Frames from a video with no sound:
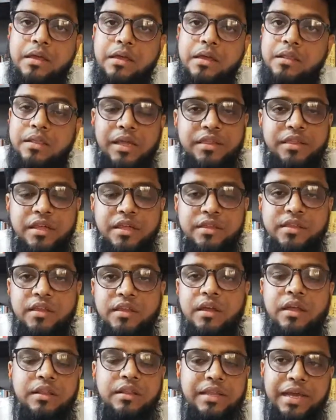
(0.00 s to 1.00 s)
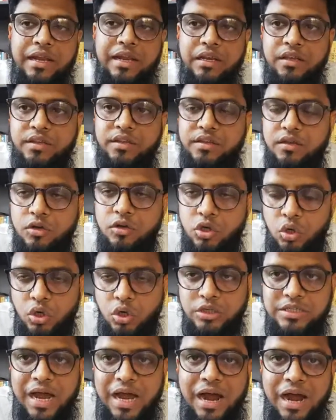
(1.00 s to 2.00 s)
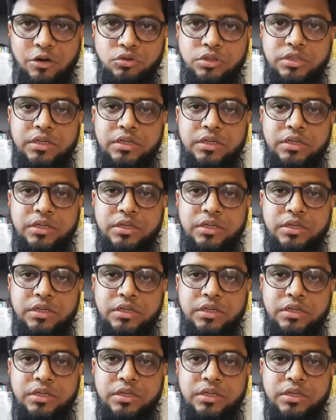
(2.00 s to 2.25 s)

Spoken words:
this is there is no doubt